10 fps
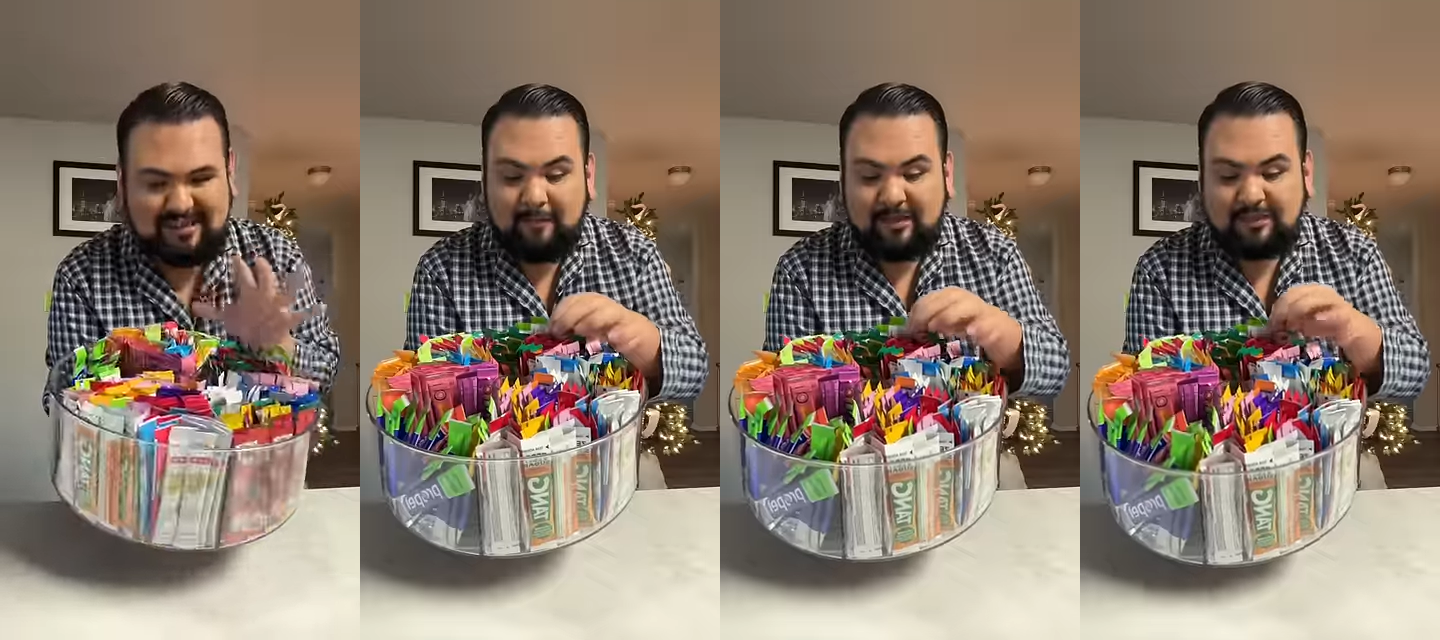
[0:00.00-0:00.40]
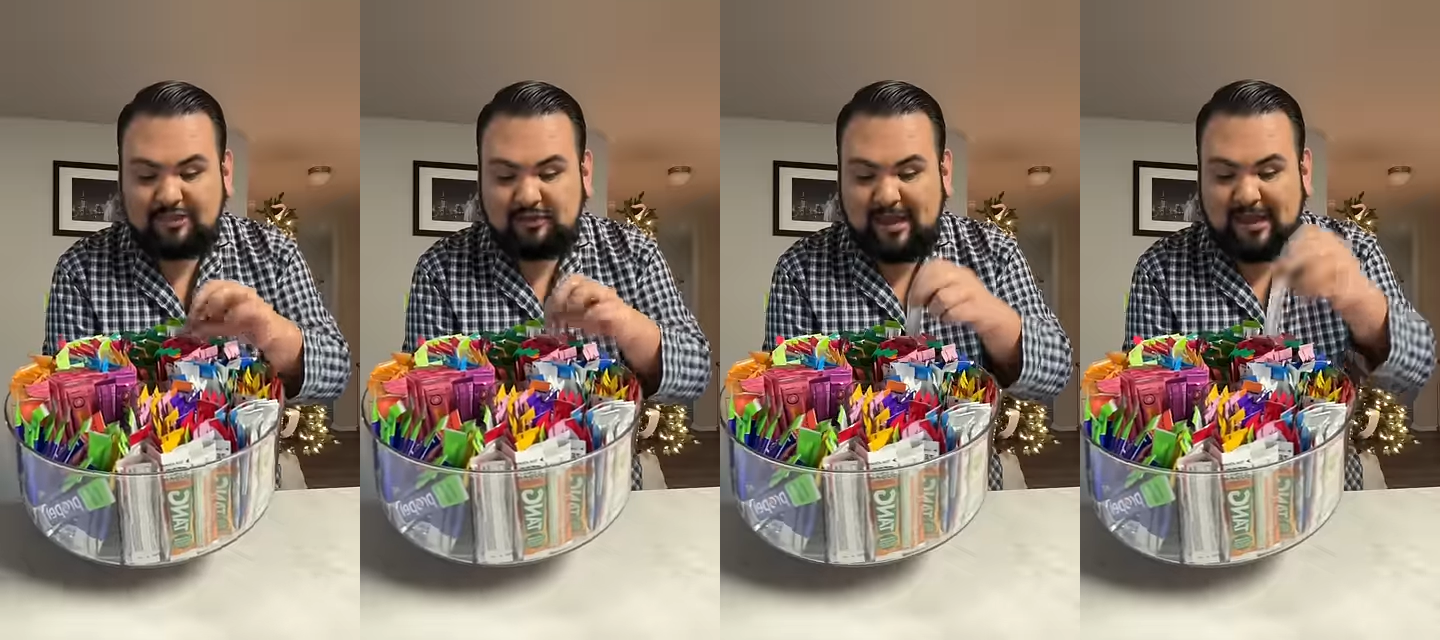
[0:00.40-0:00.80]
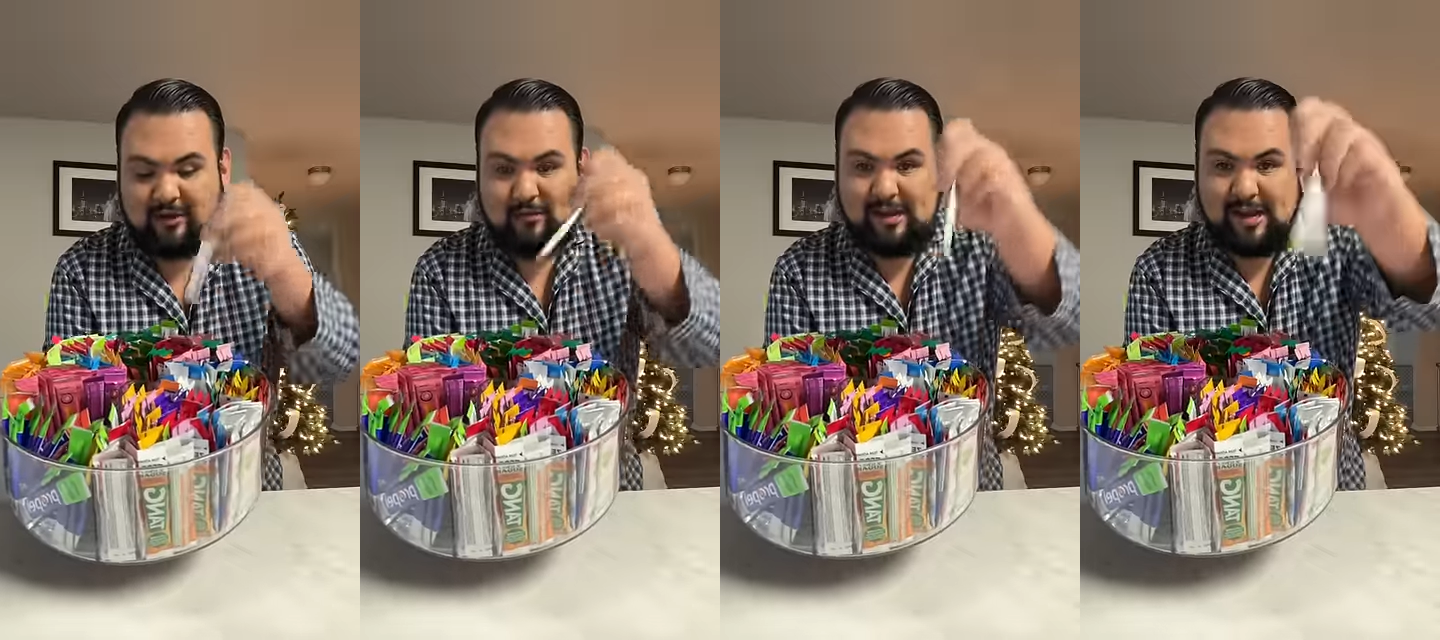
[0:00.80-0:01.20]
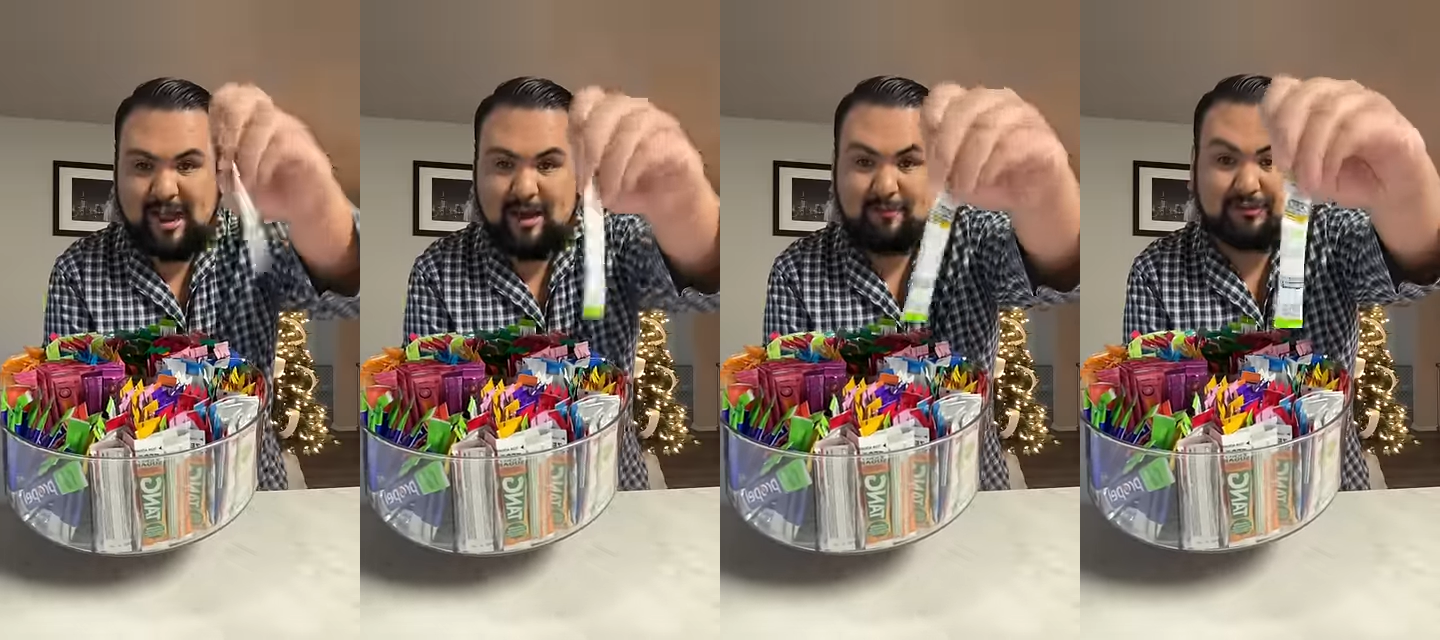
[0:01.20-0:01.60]
I'm gonna do a green
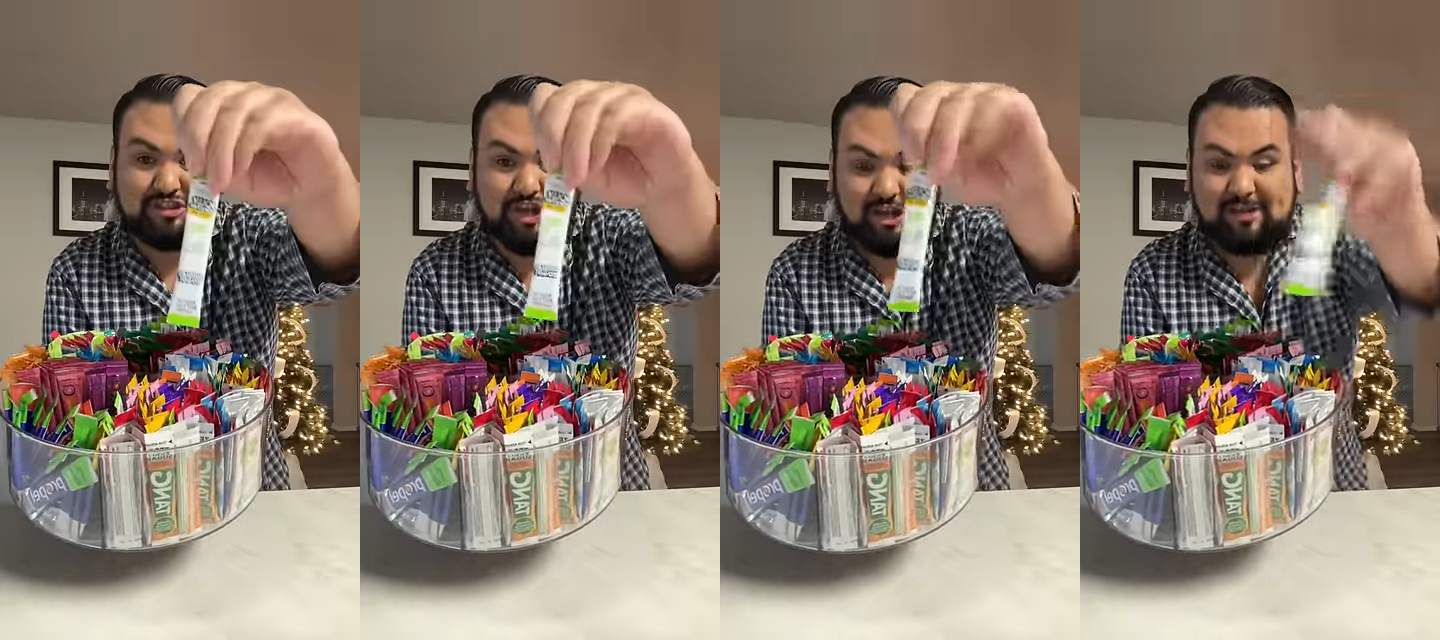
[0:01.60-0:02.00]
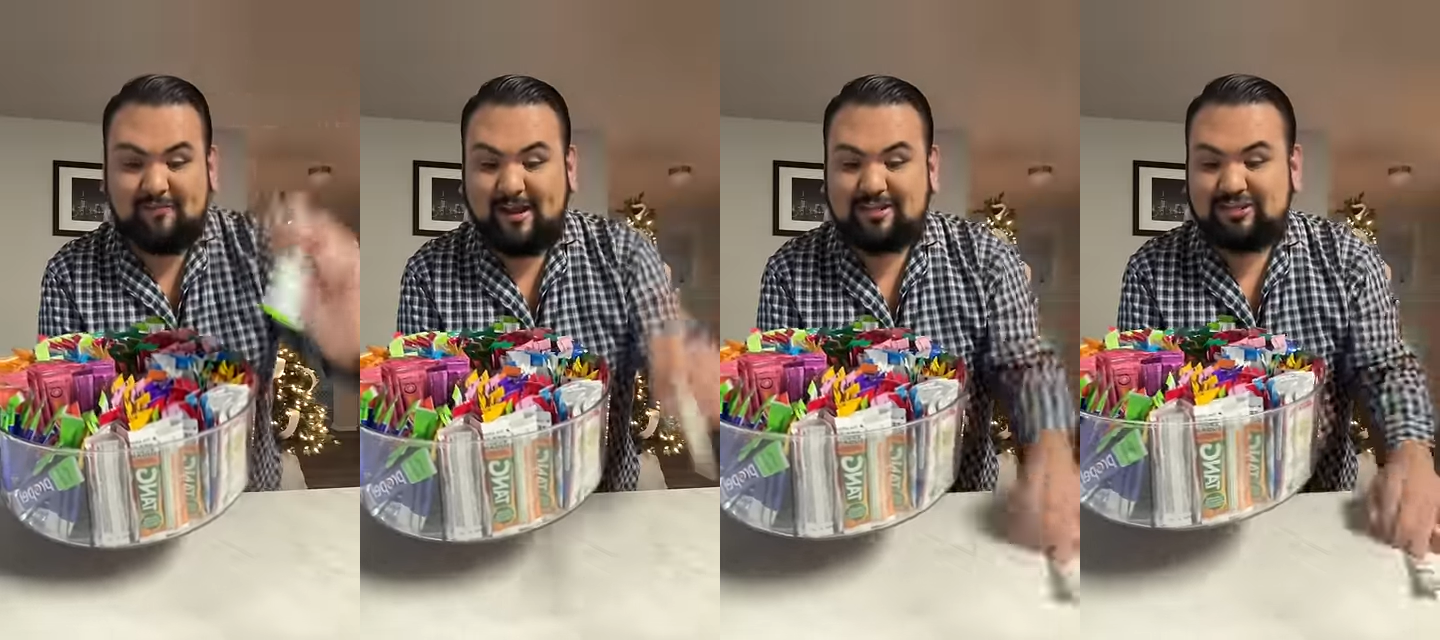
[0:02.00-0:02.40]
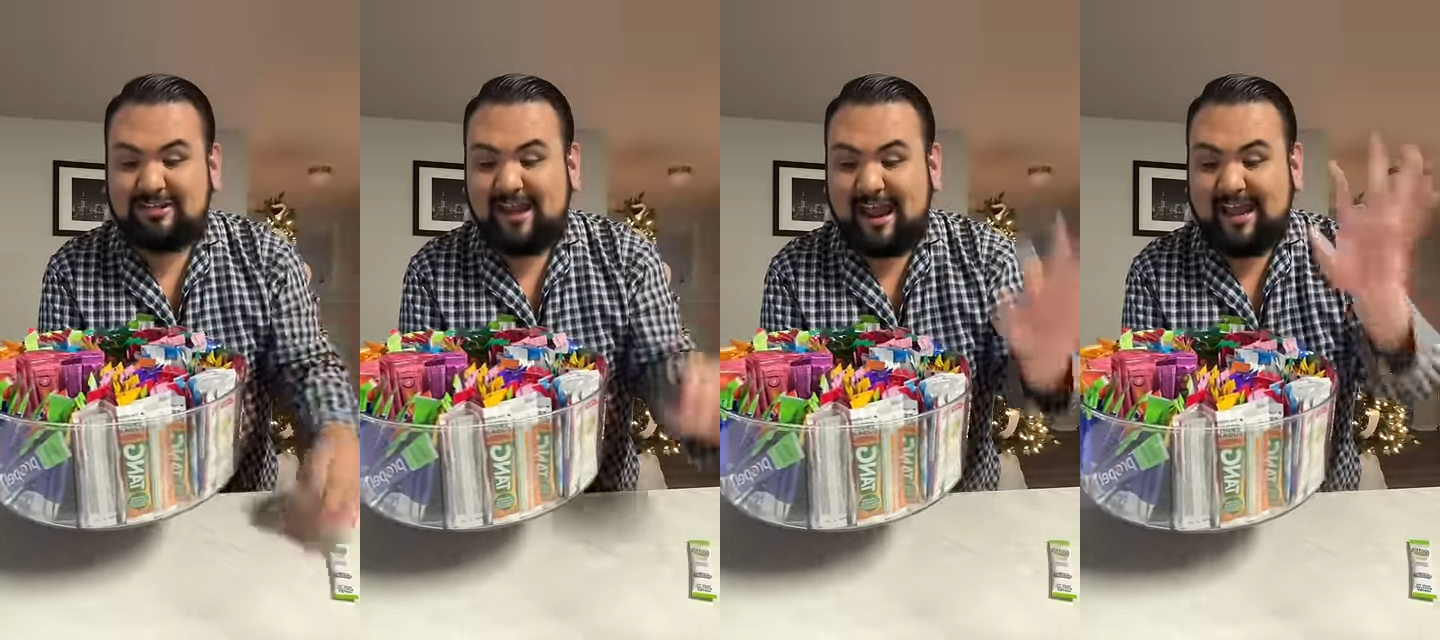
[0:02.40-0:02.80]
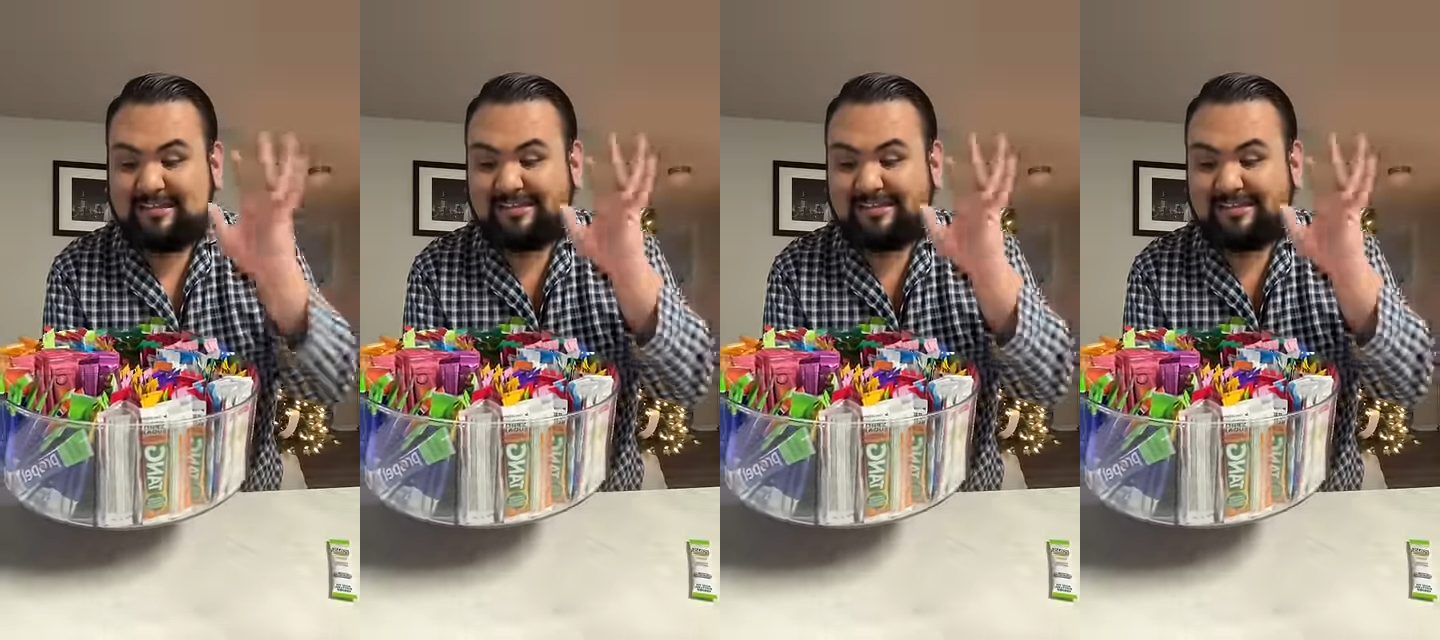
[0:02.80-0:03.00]
apple Jolly Rancher and